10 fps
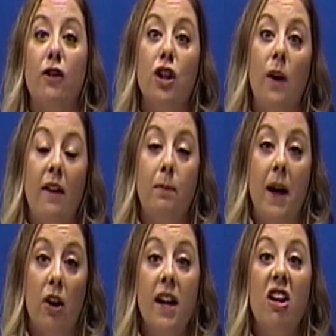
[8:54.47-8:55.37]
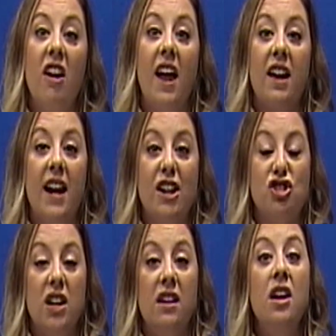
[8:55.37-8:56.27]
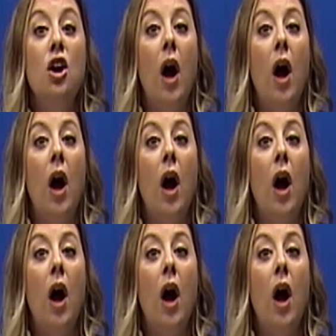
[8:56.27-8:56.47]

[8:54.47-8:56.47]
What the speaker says: you have better internet connection,